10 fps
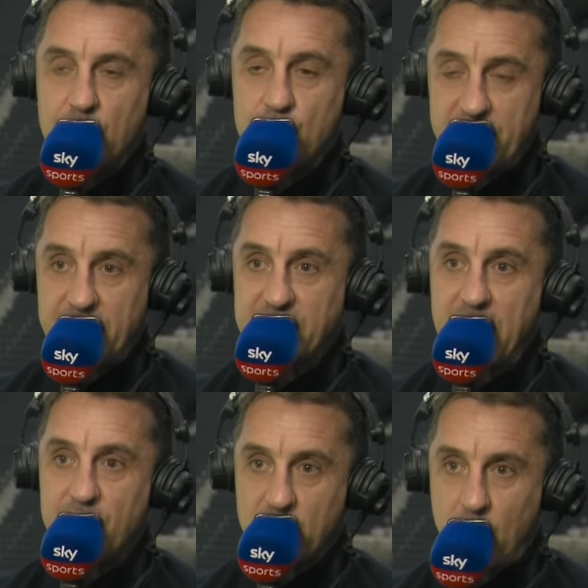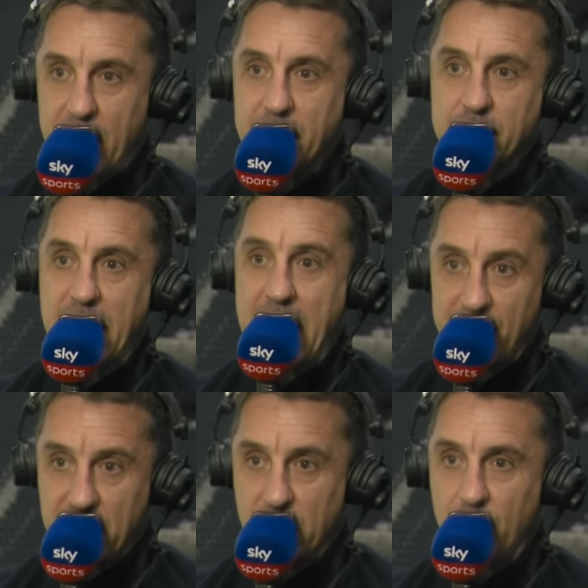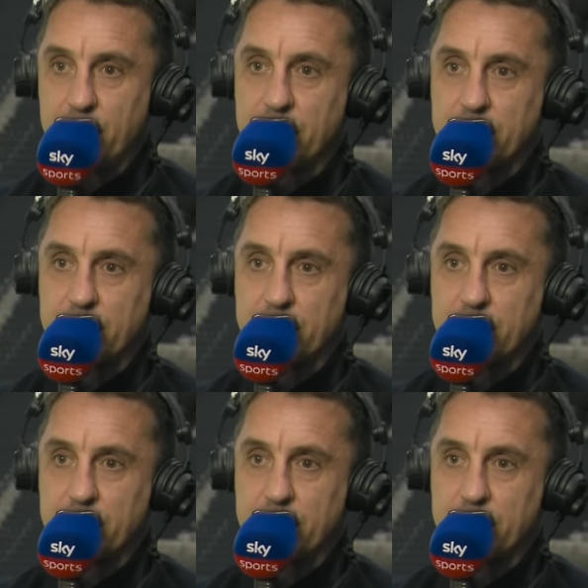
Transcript: reset required at the club.